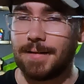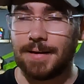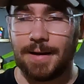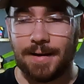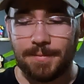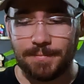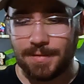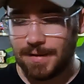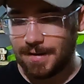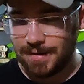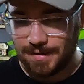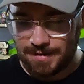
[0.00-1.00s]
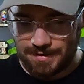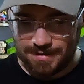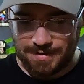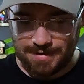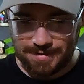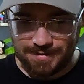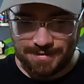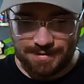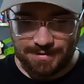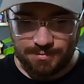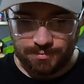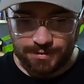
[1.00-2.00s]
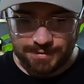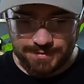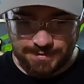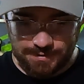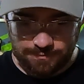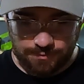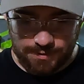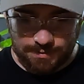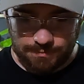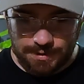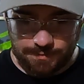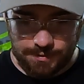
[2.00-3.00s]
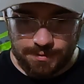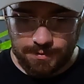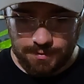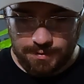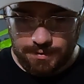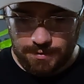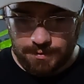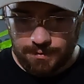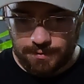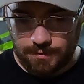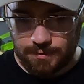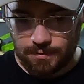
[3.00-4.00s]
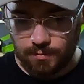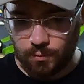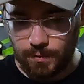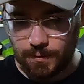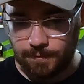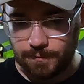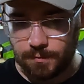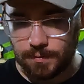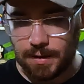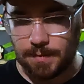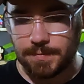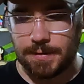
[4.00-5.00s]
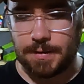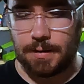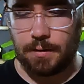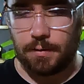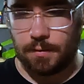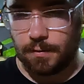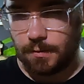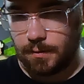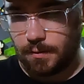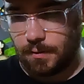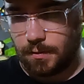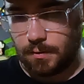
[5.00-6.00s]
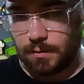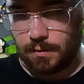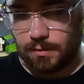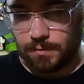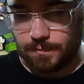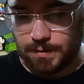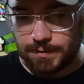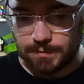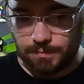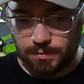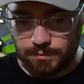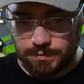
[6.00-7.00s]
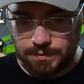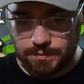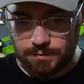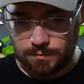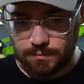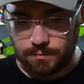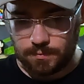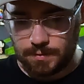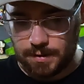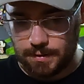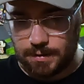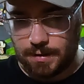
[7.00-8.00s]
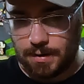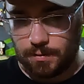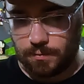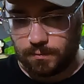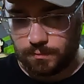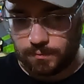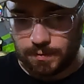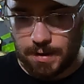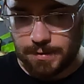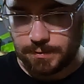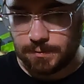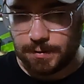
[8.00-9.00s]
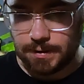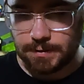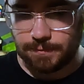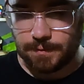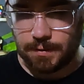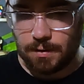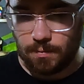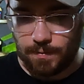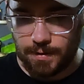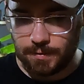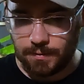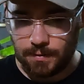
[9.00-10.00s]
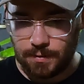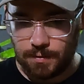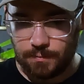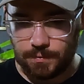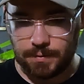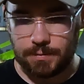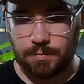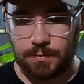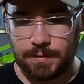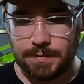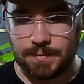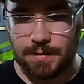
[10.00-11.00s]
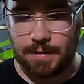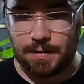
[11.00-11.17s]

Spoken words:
at the game. And we're going to see if we can maybe win a few games in here, as opposed to kind of how yesterday's video went, which was